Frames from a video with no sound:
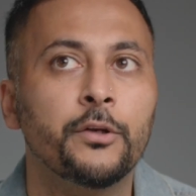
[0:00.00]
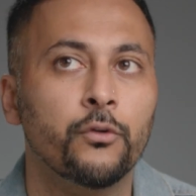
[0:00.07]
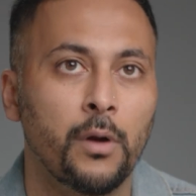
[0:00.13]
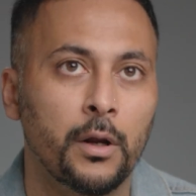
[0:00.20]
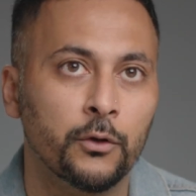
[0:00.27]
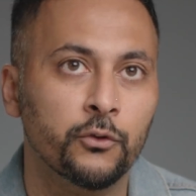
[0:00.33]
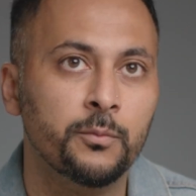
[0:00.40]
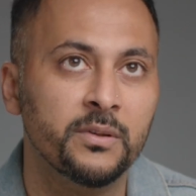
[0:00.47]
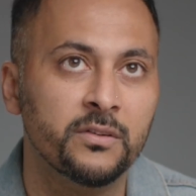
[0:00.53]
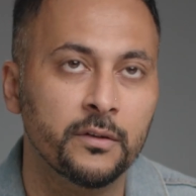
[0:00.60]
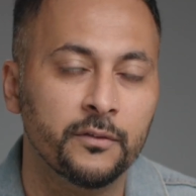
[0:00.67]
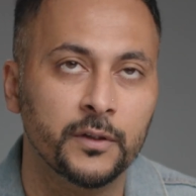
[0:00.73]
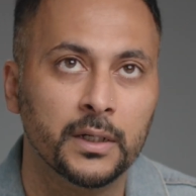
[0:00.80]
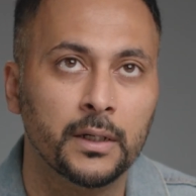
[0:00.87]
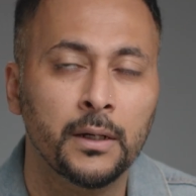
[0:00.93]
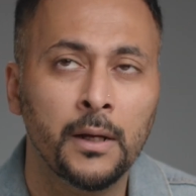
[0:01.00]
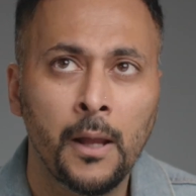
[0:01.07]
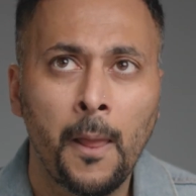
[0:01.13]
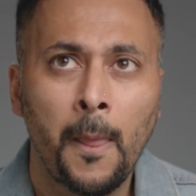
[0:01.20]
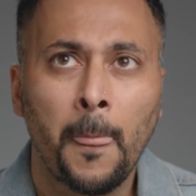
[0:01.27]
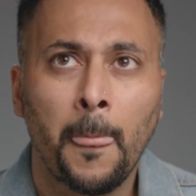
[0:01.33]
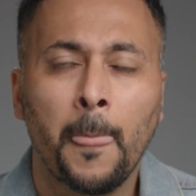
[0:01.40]
Toronto specific,
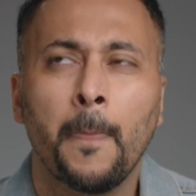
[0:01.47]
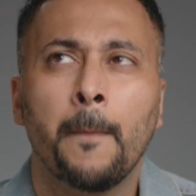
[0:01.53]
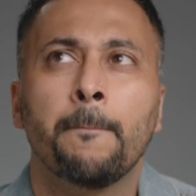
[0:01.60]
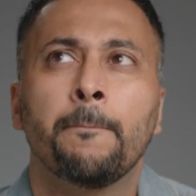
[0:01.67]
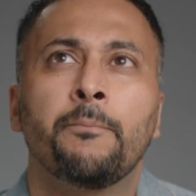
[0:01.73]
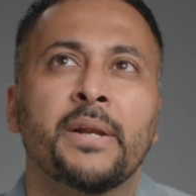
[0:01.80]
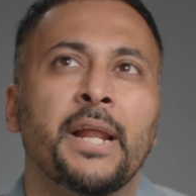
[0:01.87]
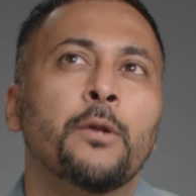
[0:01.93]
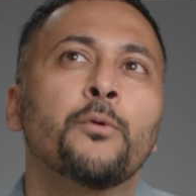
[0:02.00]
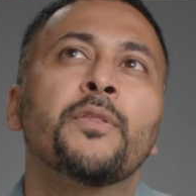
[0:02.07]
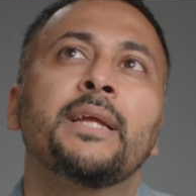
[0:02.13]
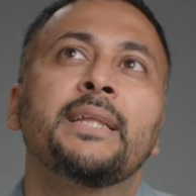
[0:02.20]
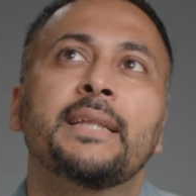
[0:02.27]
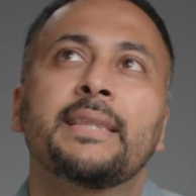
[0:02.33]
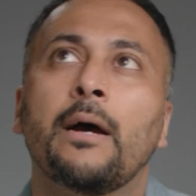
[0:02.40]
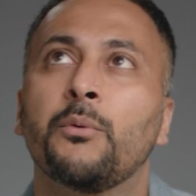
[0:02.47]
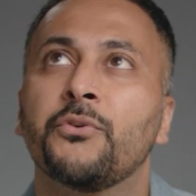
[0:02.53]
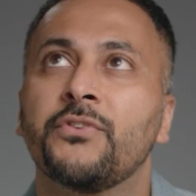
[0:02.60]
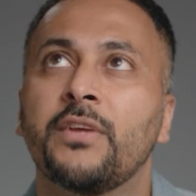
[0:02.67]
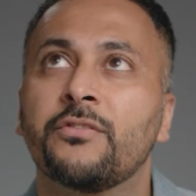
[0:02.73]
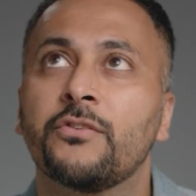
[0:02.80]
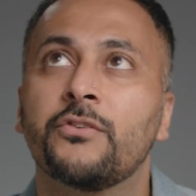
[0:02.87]
but I don't think that
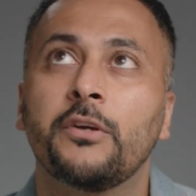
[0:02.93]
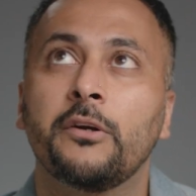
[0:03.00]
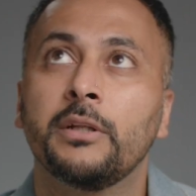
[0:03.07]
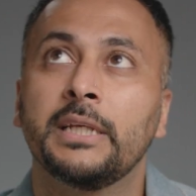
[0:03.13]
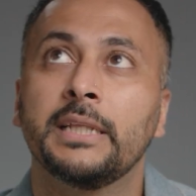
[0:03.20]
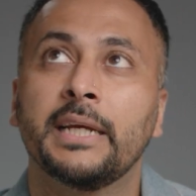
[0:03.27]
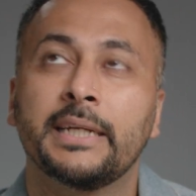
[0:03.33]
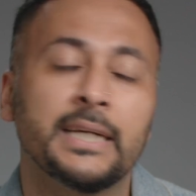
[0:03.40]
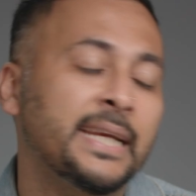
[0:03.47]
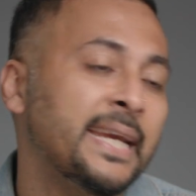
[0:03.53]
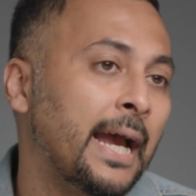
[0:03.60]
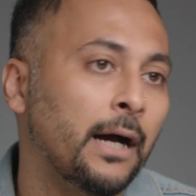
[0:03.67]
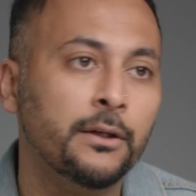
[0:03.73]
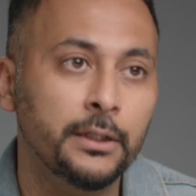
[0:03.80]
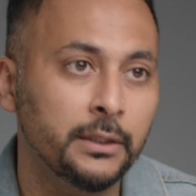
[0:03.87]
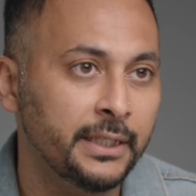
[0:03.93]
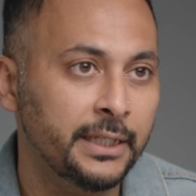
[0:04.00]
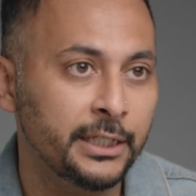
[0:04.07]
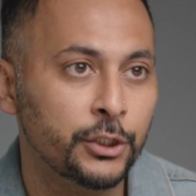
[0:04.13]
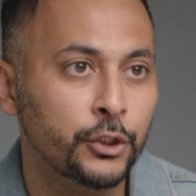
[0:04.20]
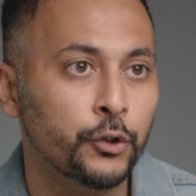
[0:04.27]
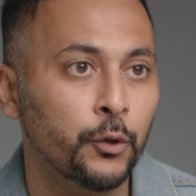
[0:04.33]
was necessarily like a
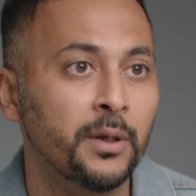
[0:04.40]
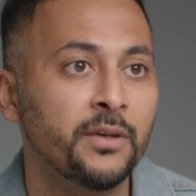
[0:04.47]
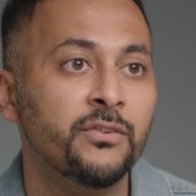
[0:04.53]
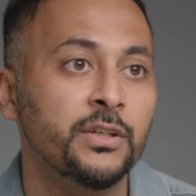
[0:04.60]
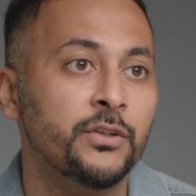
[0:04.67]
calculated choice.